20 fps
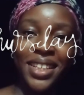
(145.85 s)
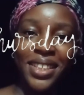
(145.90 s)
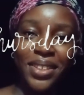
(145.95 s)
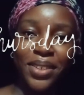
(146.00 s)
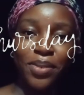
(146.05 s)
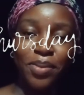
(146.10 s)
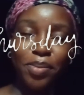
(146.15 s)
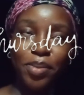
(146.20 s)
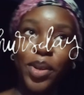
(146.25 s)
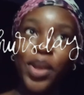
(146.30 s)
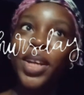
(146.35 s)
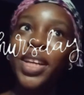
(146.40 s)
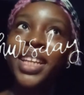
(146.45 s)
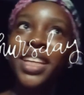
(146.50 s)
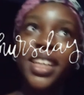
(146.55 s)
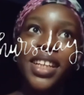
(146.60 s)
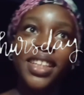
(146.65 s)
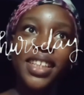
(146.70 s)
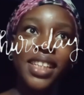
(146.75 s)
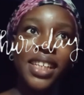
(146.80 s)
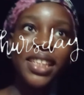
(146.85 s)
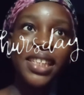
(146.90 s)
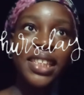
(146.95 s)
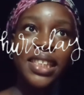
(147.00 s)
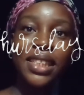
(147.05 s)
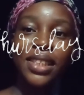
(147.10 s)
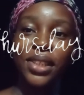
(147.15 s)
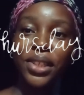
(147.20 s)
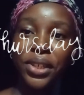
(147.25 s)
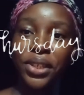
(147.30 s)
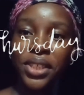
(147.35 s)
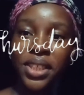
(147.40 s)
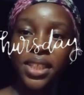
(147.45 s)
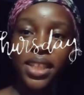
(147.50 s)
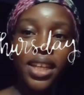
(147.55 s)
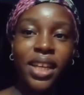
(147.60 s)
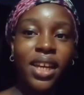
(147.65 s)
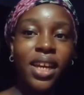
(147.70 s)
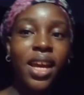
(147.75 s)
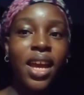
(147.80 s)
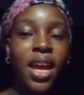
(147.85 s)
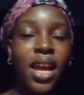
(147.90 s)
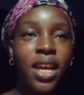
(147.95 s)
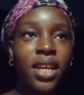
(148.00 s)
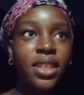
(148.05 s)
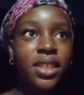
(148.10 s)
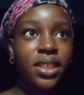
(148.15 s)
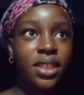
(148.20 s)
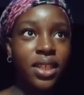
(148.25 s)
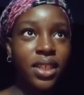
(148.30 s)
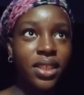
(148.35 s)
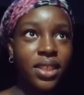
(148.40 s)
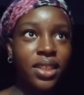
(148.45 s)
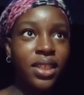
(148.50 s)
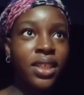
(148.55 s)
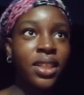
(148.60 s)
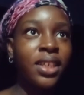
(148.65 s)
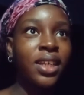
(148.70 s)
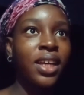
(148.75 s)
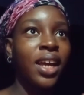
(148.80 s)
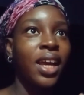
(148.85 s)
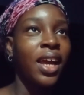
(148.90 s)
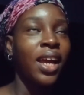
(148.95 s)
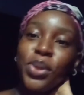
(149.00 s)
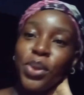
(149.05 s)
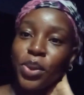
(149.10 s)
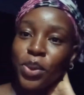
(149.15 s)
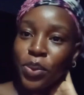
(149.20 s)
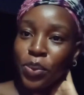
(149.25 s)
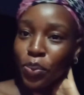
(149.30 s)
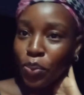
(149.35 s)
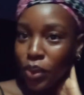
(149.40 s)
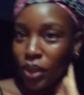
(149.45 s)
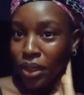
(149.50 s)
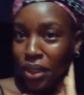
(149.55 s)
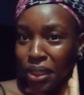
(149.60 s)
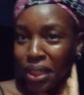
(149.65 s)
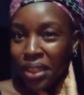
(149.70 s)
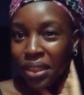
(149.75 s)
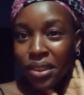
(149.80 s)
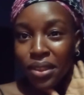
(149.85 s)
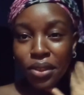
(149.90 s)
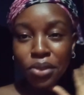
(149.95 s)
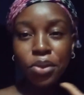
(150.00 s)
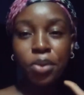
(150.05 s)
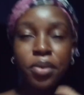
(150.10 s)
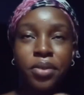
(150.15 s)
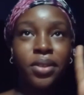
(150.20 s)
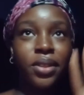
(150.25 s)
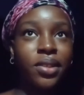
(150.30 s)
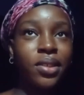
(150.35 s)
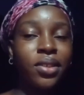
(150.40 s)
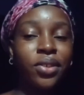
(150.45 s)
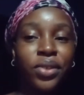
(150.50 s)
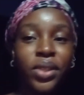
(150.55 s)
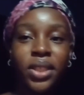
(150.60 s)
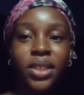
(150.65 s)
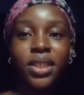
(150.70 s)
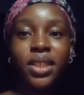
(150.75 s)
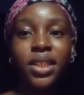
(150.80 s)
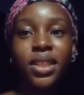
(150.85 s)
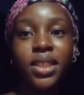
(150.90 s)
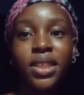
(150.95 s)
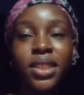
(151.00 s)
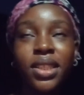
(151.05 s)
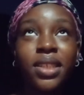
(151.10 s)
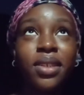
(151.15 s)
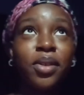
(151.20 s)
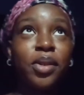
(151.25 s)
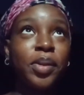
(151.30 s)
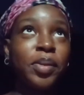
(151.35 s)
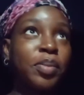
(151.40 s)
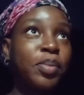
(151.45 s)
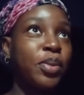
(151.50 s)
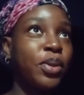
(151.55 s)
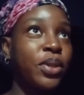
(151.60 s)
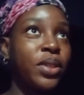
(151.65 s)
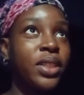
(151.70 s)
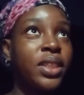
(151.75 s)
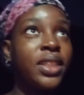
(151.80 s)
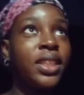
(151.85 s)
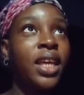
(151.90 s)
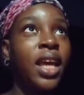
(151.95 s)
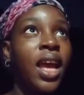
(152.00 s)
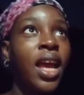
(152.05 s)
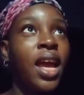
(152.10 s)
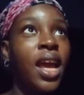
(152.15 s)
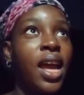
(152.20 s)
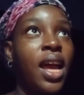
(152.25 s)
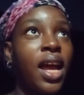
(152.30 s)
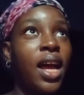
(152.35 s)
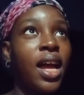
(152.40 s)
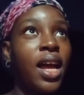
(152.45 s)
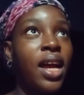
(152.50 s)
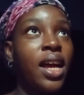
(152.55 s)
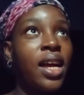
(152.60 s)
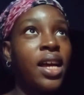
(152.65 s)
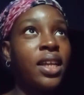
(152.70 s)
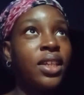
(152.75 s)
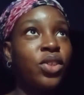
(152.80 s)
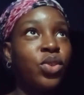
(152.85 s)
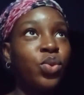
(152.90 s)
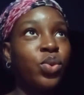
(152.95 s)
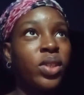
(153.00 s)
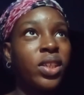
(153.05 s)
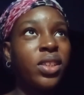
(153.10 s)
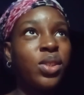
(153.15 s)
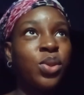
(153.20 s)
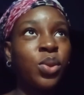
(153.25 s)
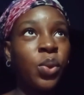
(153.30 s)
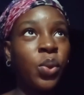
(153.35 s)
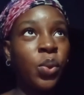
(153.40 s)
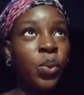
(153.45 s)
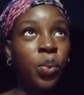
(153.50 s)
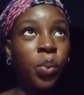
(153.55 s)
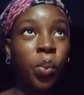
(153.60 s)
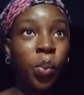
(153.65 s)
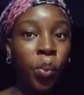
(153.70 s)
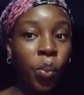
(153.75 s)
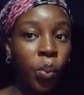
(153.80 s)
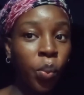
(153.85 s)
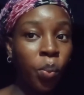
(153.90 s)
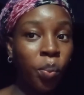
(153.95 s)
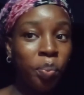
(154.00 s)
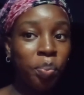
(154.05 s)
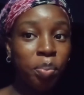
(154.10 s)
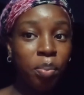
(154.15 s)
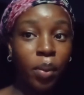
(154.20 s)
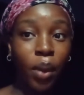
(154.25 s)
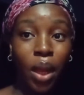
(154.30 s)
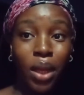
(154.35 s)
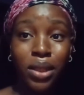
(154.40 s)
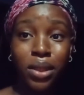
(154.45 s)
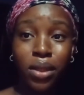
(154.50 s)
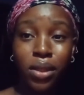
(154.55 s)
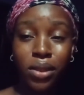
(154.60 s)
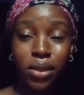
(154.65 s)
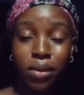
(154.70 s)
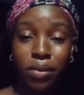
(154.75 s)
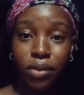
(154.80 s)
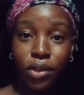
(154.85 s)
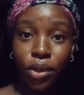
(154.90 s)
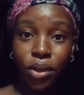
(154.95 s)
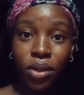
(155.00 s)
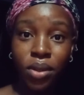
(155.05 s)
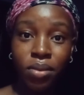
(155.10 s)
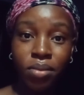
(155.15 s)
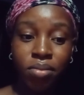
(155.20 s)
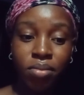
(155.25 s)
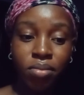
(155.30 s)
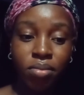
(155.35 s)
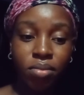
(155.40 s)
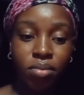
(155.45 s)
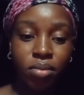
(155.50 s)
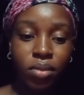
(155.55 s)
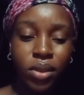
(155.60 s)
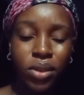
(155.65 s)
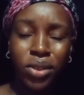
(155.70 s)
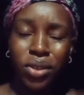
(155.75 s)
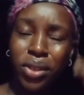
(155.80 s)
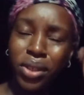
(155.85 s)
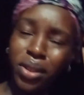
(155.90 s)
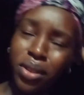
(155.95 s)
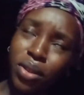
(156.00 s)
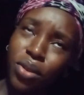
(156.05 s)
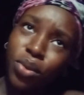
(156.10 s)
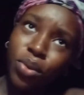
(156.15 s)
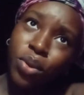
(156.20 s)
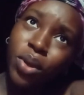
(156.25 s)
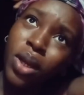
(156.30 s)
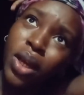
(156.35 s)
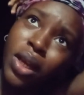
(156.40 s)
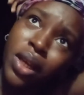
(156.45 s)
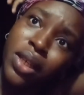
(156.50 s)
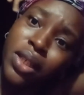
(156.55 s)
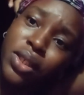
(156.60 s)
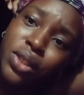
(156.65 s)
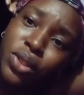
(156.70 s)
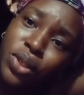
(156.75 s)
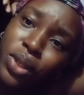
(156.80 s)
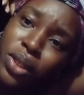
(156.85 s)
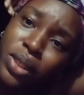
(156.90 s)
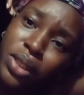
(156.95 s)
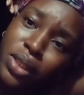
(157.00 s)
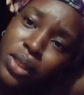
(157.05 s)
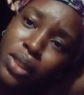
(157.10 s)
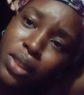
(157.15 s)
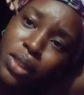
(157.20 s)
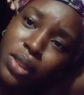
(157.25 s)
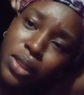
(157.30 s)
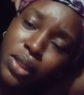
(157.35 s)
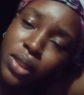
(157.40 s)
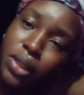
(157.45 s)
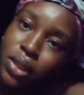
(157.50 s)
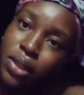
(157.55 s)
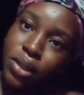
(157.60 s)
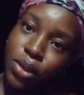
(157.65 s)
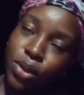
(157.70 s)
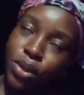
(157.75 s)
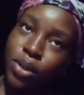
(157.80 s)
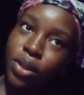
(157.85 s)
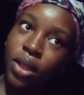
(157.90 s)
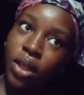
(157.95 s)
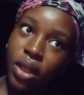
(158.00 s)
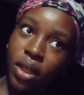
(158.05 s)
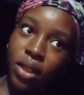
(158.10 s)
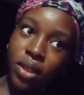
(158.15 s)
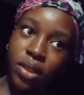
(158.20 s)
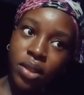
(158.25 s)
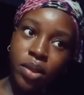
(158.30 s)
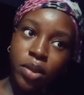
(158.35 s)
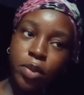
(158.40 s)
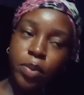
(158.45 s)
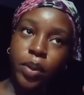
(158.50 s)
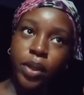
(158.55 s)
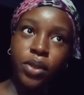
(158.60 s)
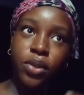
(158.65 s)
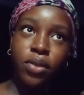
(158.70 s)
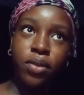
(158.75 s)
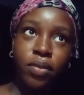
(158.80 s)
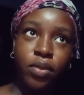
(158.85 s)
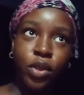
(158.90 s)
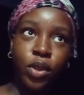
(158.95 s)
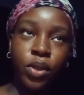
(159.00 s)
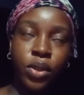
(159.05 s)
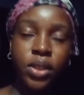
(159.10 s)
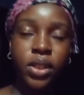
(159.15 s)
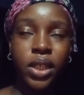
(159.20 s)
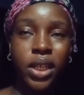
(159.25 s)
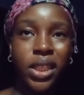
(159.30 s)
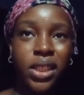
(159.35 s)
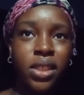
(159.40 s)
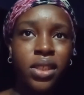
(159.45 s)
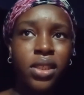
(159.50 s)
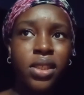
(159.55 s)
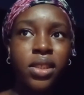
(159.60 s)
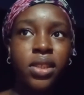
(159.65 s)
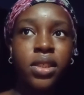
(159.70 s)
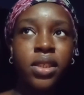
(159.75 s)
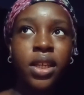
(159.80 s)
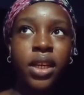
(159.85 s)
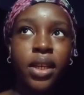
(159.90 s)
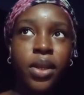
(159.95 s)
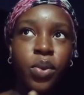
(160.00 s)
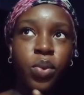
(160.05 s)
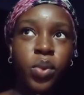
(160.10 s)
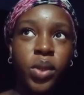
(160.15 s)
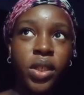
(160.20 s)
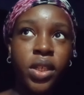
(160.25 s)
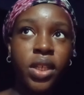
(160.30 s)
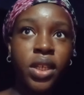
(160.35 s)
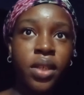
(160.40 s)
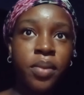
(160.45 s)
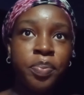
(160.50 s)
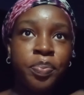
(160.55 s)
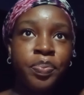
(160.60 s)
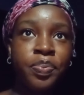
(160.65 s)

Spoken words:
good morning, it's Thursday, CDS day. So this lighting is not the greatest, but I just wanted to start the vlog. Sorry, no, start this today's part of the vlog, because I think this is like a week